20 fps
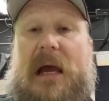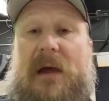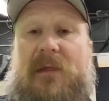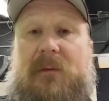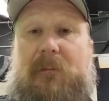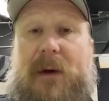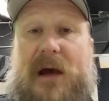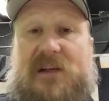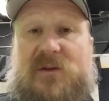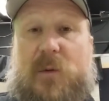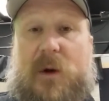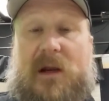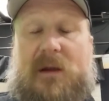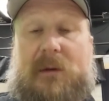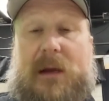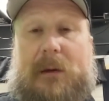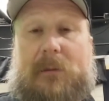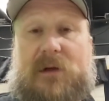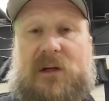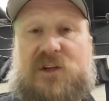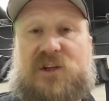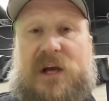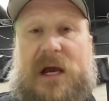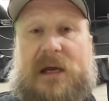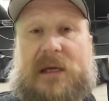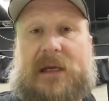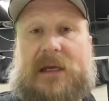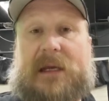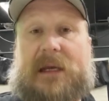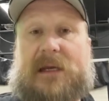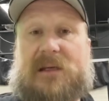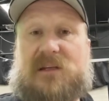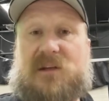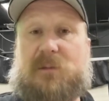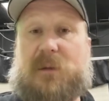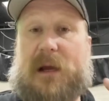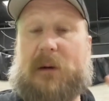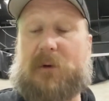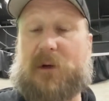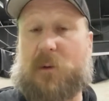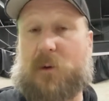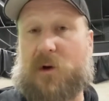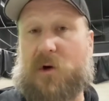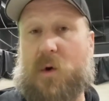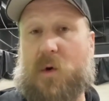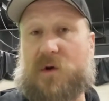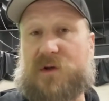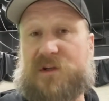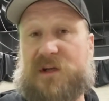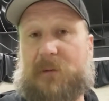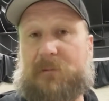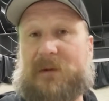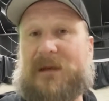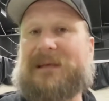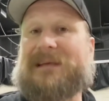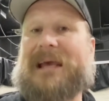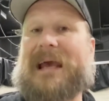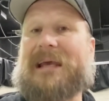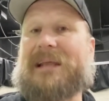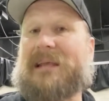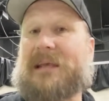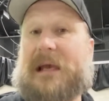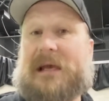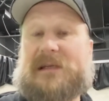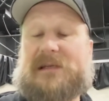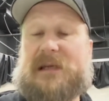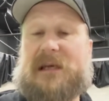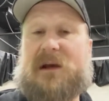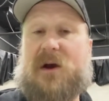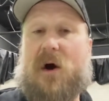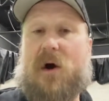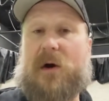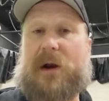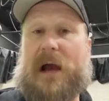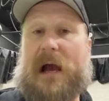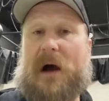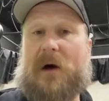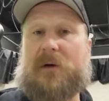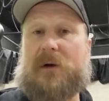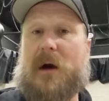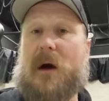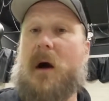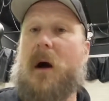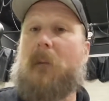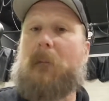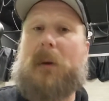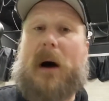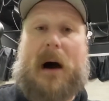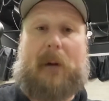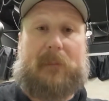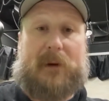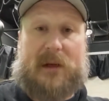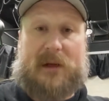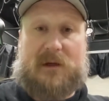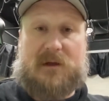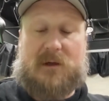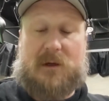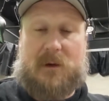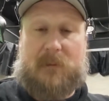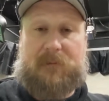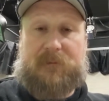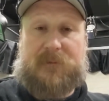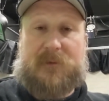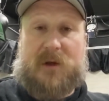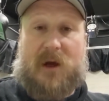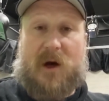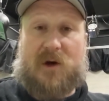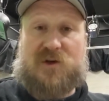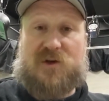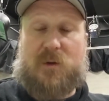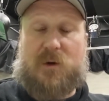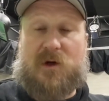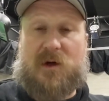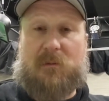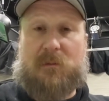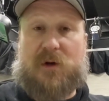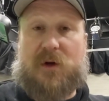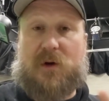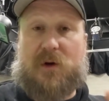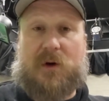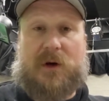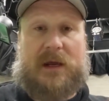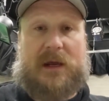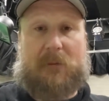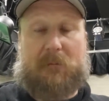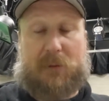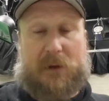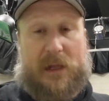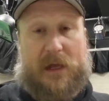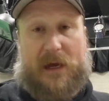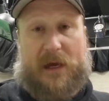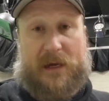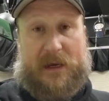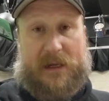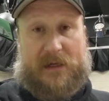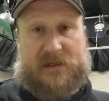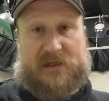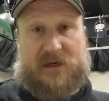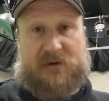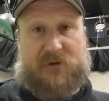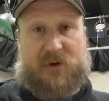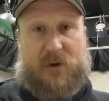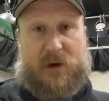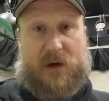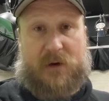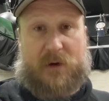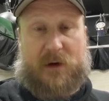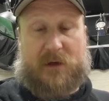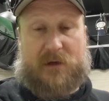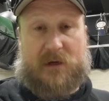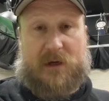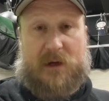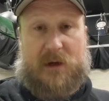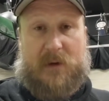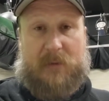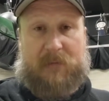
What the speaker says: And the best way to be able to check it is to be able to record something, take the SD card out, pop it in onto a computer, hit play, and see if you hear it.